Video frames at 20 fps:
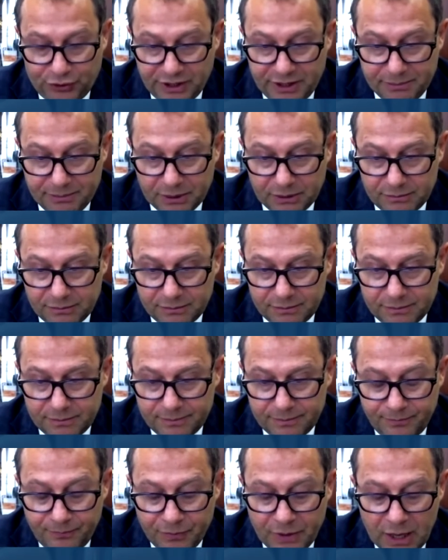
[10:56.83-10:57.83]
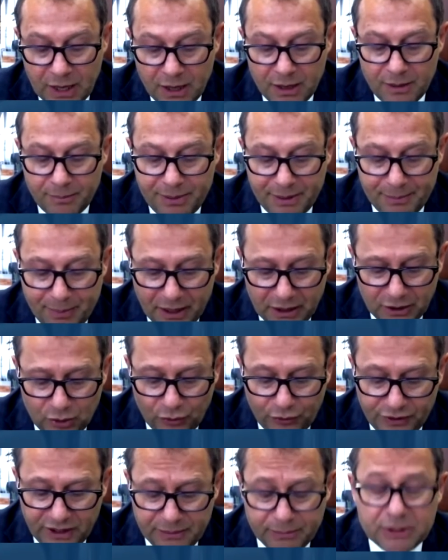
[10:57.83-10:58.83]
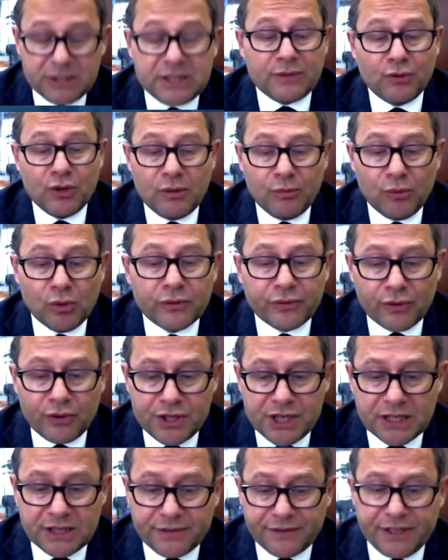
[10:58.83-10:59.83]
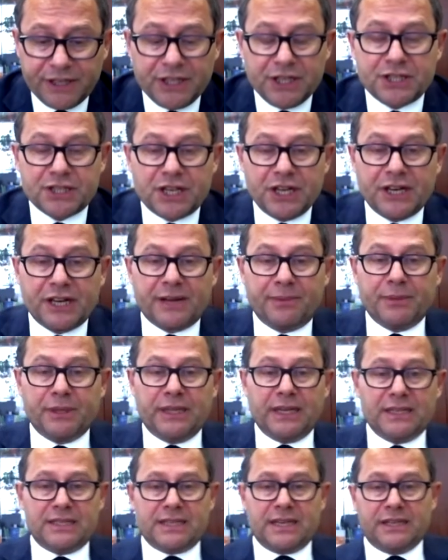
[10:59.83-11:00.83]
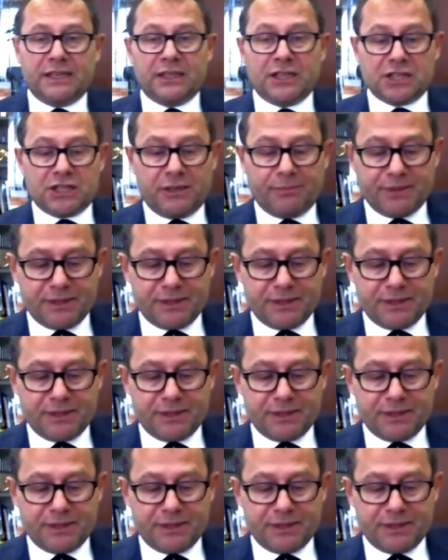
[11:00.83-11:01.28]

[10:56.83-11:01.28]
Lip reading: use drugs off-label. Off-label use can